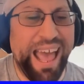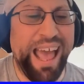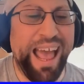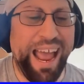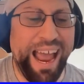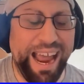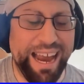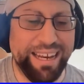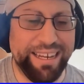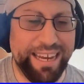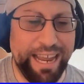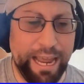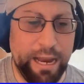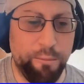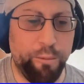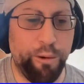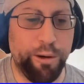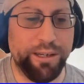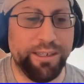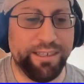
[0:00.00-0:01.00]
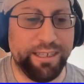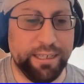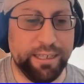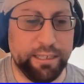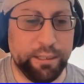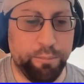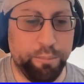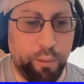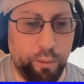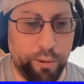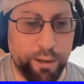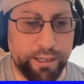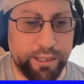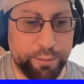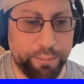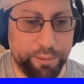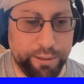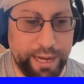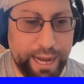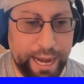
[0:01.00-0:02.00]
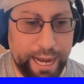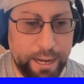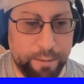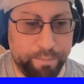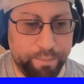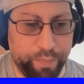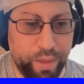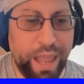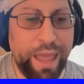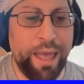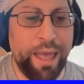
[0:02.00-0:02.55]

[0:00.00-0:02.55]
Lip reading: had 10.6 points per game.